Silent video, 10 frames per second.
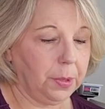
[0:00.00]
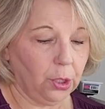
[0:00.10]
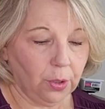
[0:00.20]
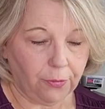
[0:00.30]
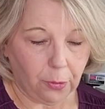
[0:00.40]

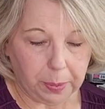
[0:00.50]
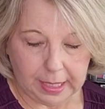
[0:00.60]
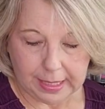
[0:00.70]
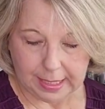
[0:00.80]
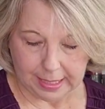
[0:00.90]
beautiful
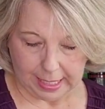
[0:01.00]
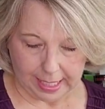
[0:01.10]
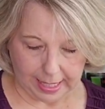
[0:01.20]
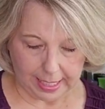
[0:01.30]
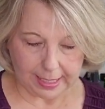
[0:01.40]
pieces
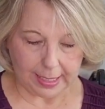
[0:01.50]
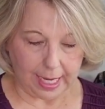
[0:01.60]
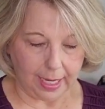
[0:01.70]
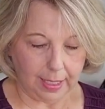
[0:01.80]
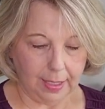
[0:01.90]
in this
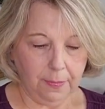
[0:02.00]
set.